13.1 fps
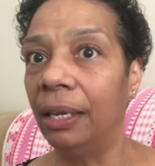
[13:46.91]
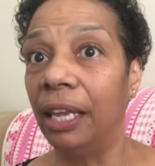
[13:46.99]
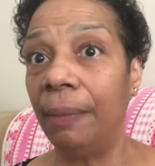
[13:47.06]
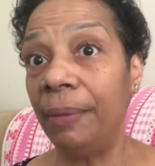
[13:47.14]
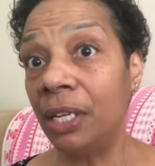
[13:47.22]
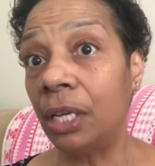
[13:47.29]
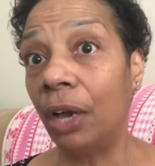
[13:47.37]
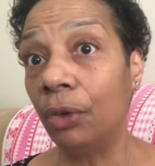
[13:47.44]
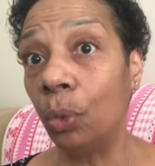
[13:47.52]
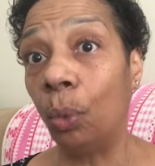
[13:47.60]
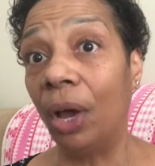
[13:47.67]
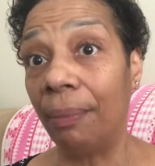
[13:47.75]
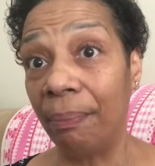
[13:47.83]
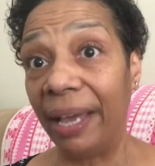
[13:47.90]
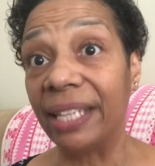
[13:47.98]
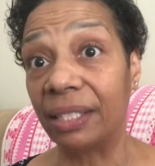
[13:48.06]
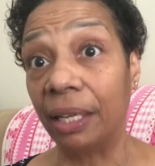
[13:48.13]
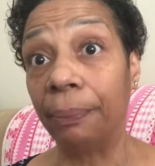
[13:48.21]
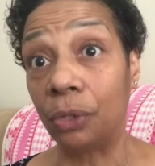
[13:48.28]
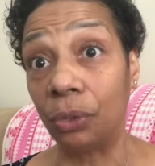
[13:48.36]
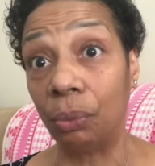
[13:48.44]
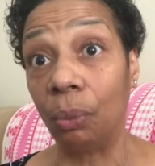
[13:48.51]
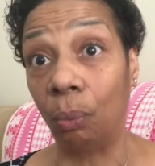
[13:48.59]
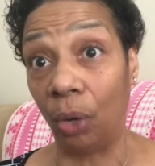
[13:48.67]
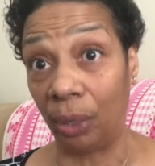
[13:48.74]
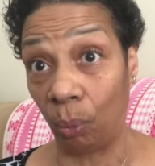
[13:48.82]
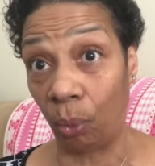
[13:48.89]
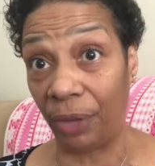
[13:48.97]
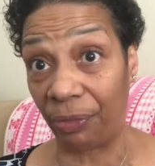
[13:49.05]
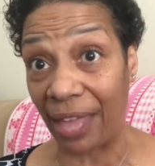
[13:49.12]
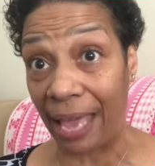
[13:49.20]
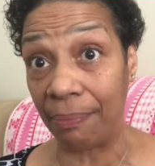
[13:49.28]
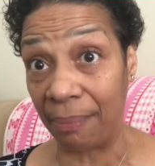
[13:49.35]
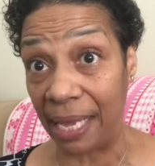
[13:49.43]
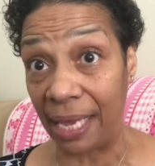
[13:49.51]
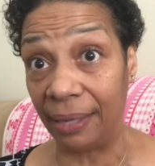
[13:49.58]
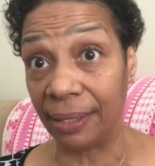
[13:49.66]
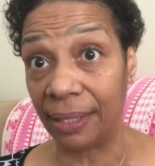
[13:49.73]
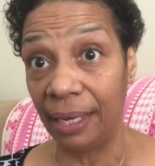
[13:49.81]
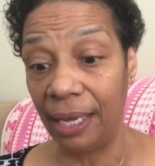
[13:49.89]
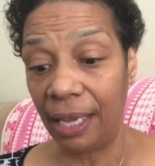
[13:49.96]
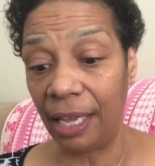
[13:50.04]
Let me tell you what mess ups, what that means.